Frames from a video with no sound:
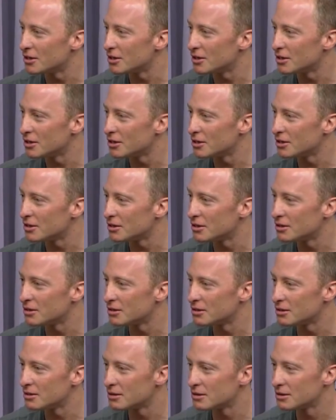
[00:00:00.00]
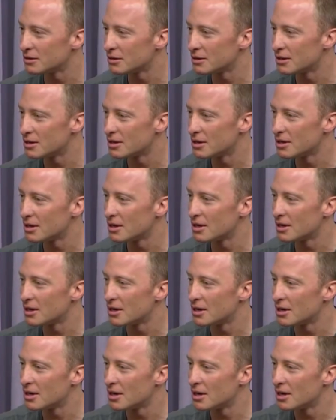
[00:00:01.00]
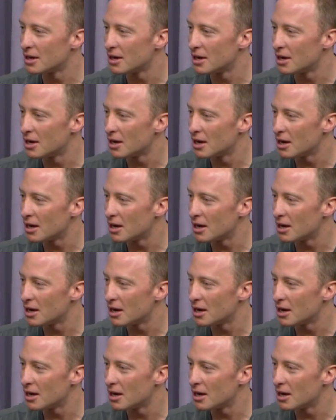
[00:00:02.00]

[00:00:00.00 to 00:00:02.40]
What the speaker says: Nobody speaks.